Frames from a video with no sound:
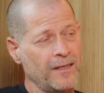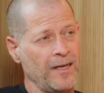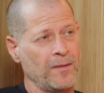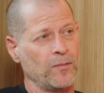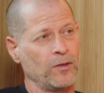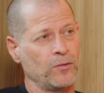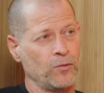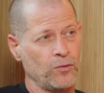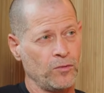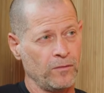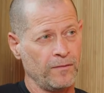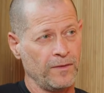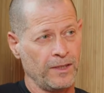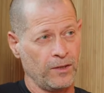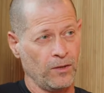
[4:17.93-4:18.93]
camera to shoot
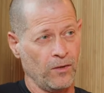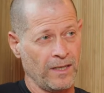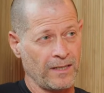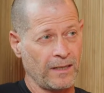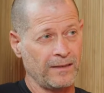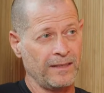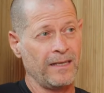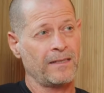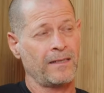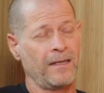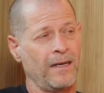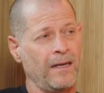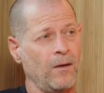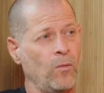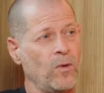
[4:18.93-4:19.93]
video as a DSLR